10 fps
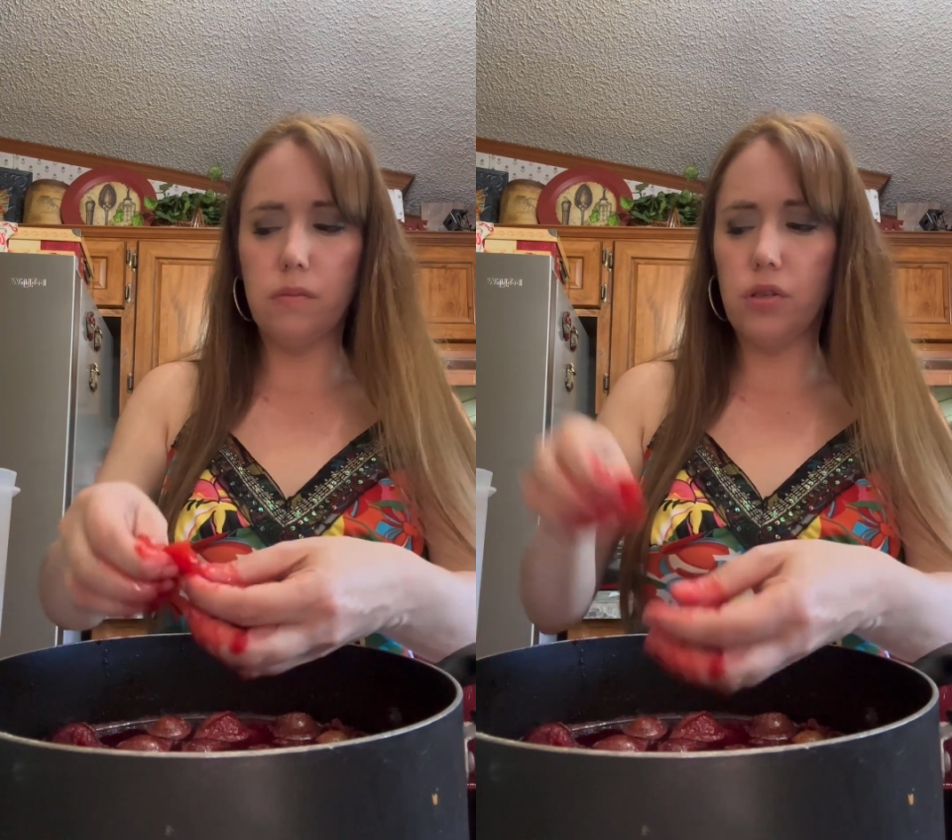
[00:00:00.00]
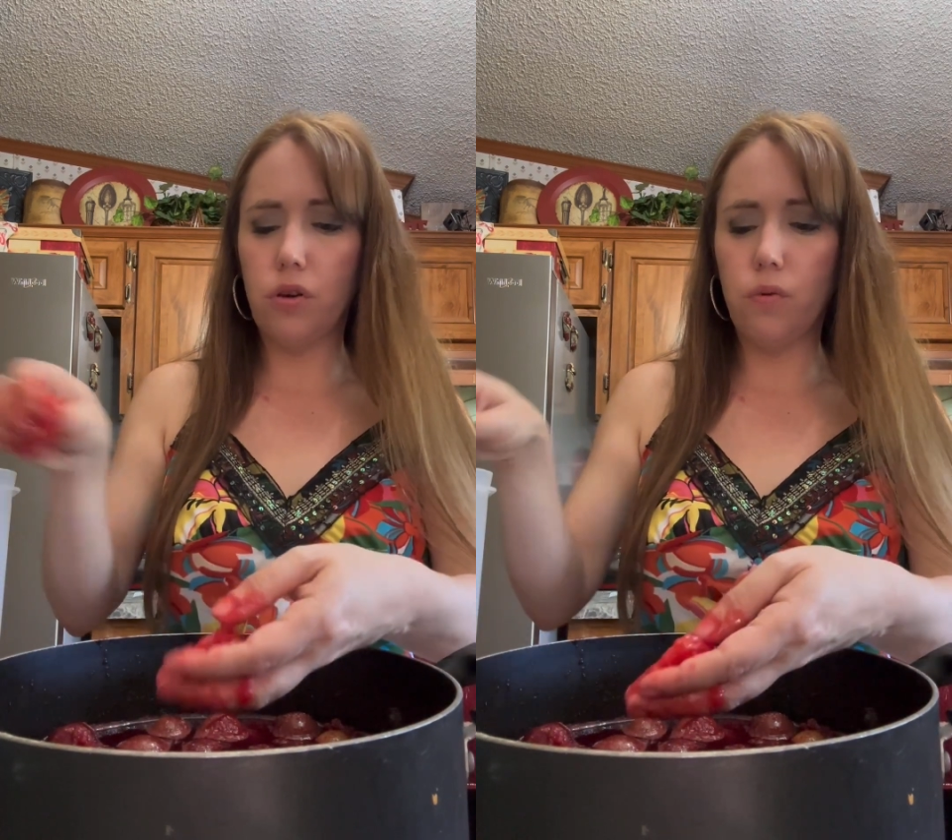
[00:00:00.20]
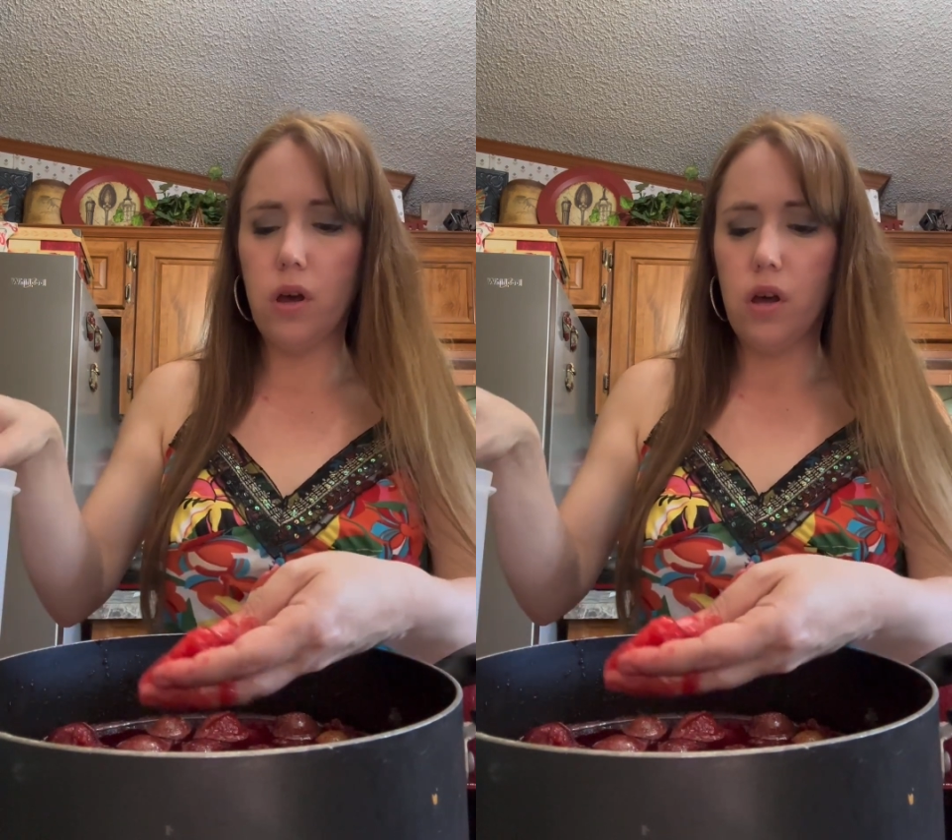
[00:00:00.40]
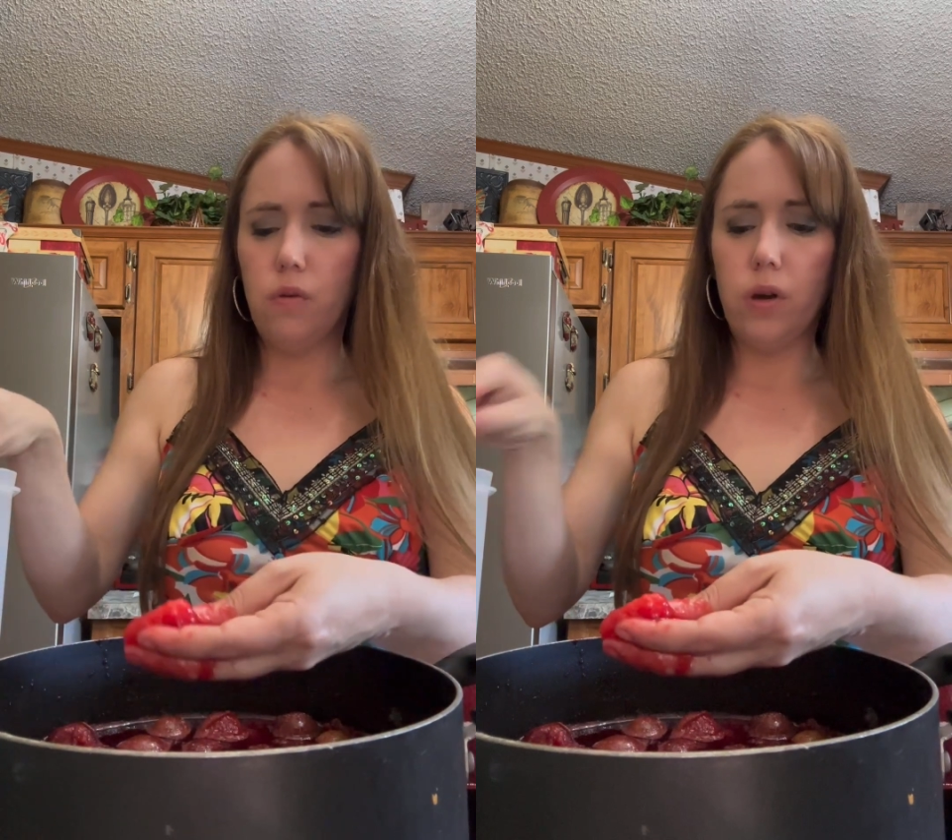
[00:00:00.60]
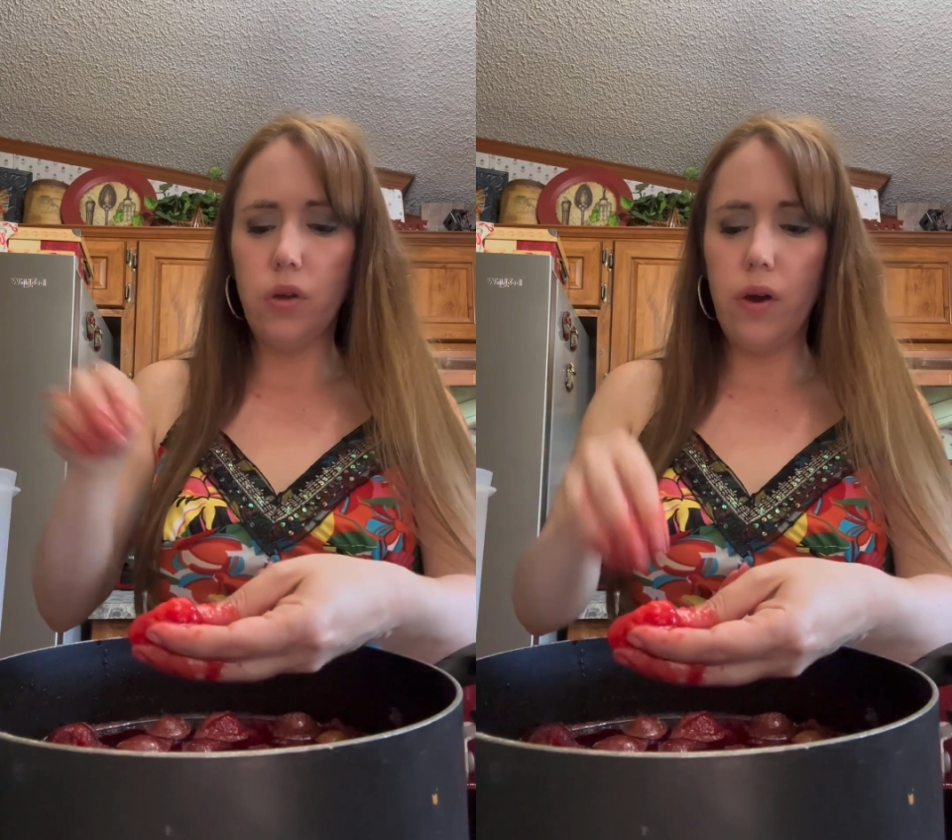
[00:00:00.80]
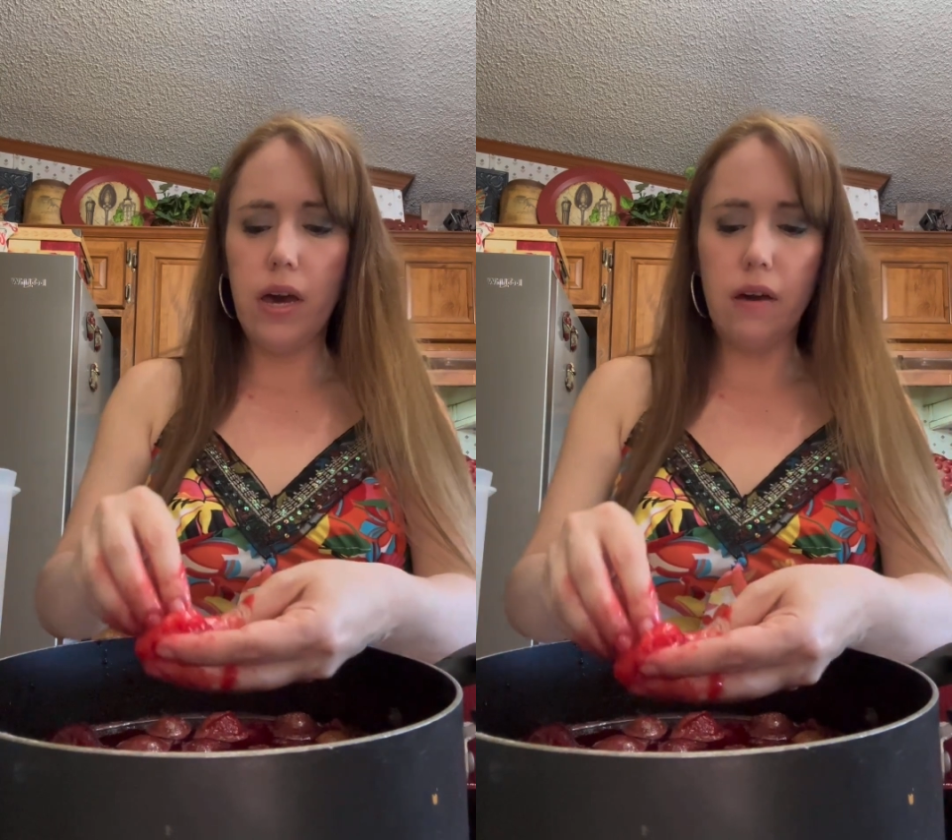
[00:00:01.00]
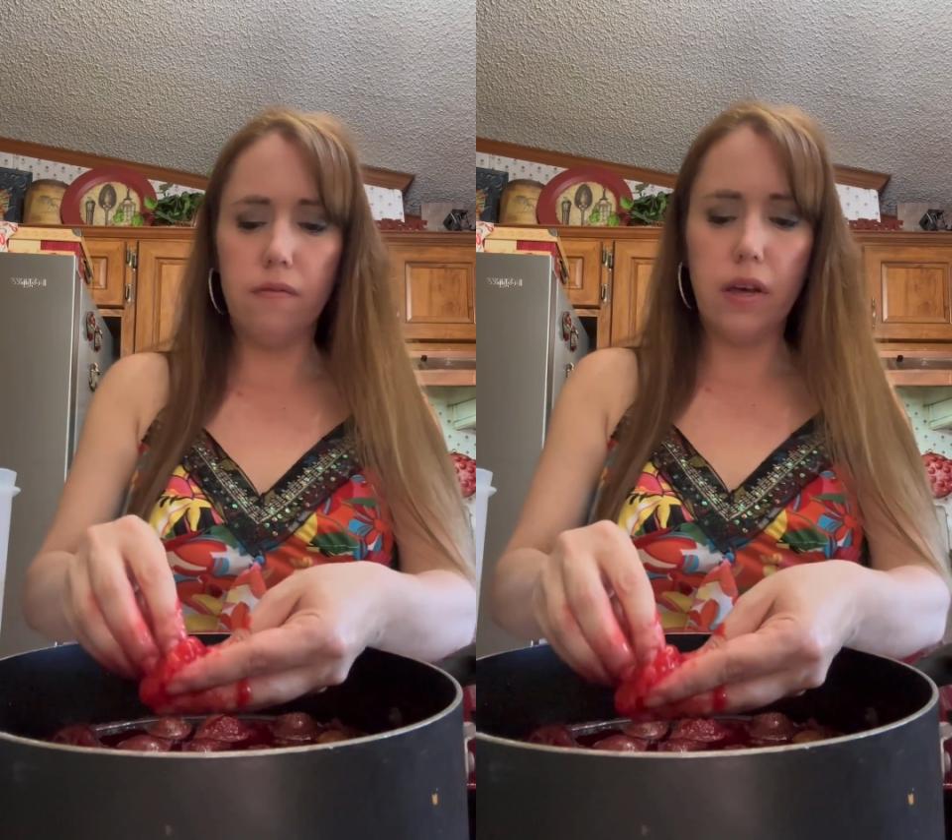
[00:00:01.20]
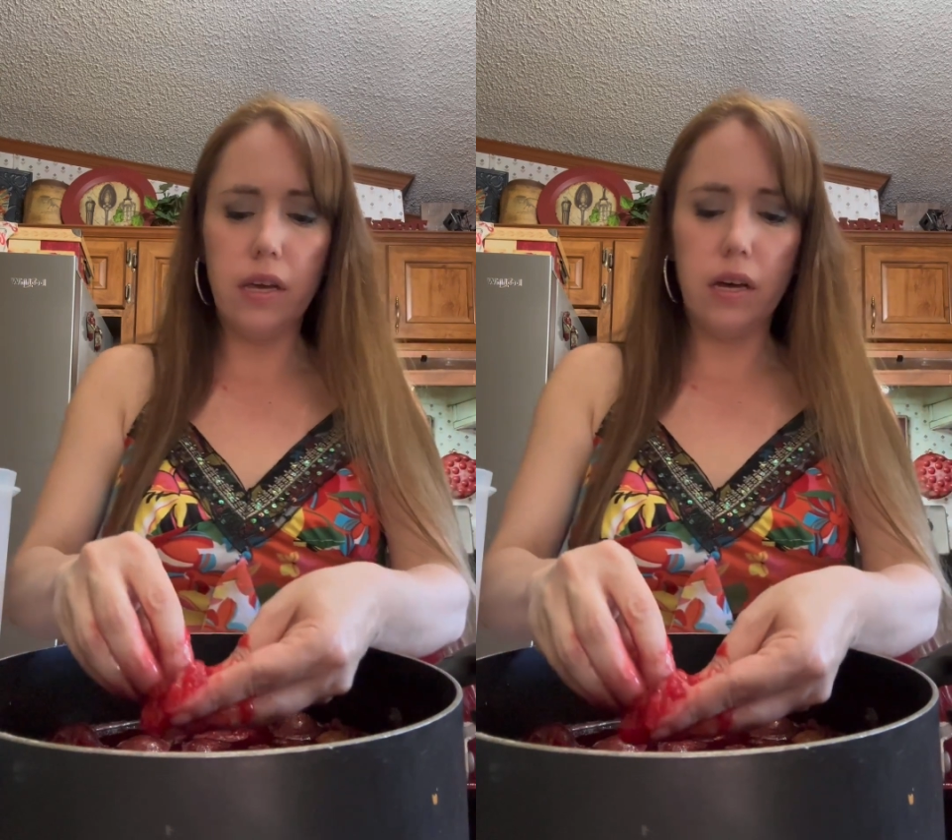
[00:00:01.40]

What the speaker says: So when you have like